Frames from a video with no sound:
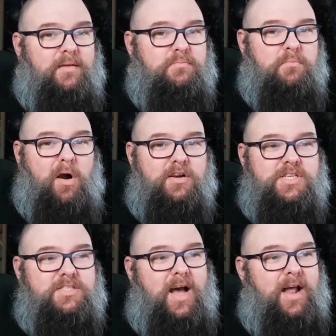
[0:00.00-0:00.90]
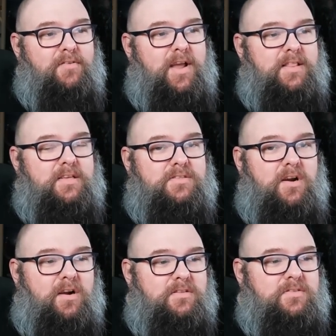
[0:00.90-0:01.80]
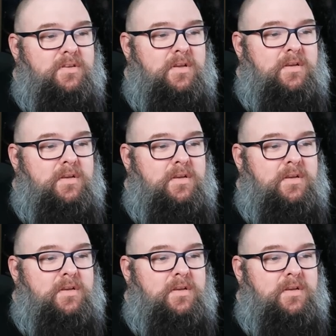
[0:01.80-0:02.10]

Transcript: marches on, right, these cards